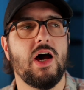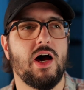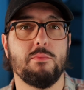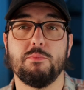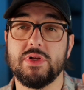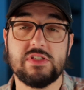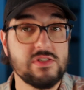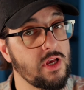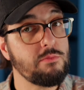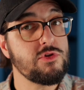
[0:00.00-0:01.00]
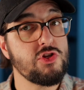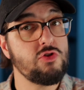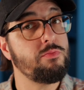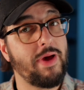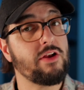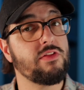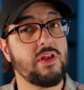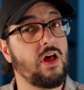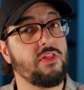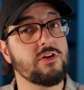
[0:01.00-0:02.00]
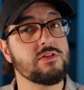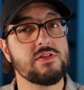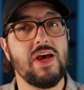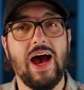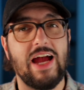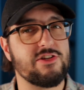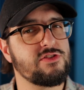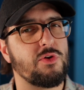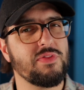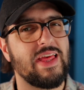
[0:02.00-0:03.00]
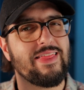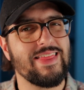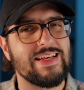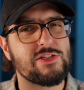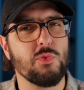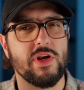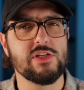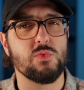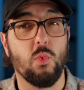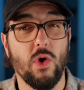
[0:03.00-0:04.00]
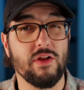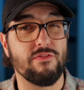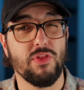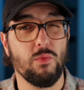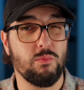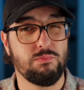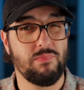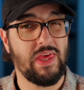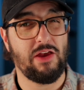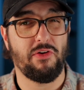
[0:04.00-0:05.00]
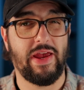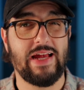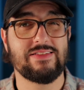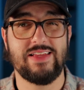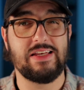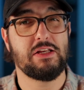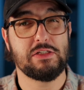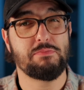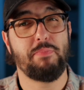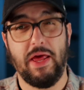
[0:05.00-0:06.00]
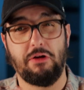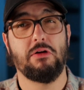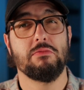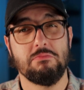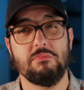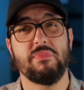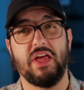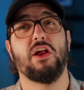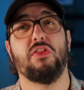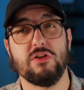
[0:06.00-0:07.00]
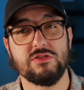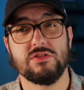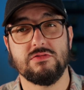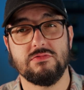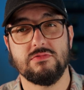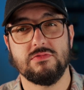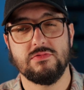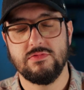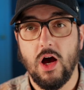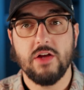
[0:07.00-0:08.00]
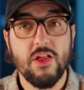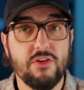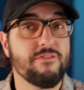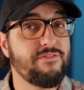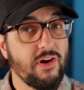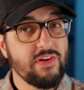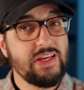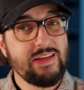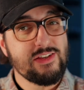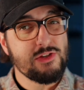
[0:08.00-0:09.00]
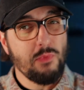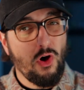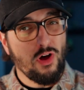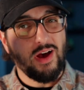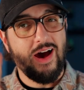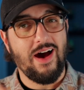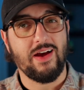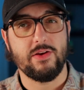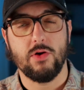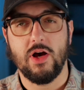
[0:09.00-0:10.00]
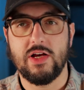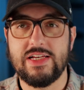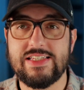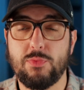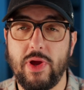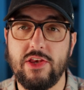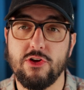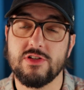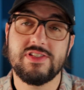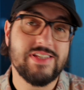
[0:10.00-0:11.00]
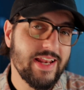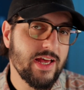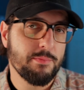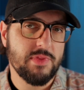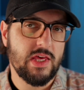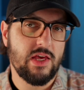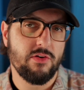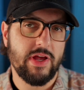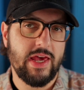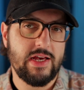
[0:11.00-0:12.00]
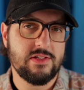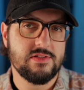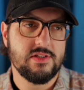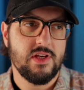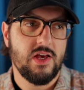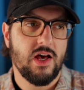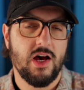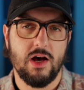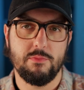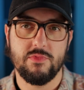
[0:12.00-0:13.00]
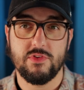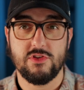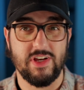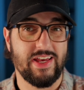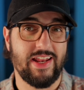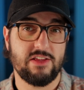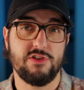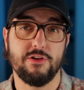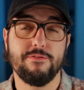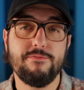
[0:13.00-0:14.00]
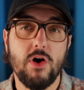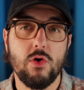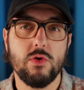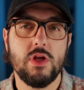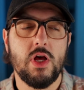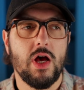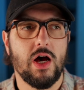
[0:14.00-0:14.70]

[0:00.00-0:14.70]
but some do better than others. I just don't think this one is one of the hearing aids that does better than others. Another very small con is when you're setting up the hearing aids to connect to your phone.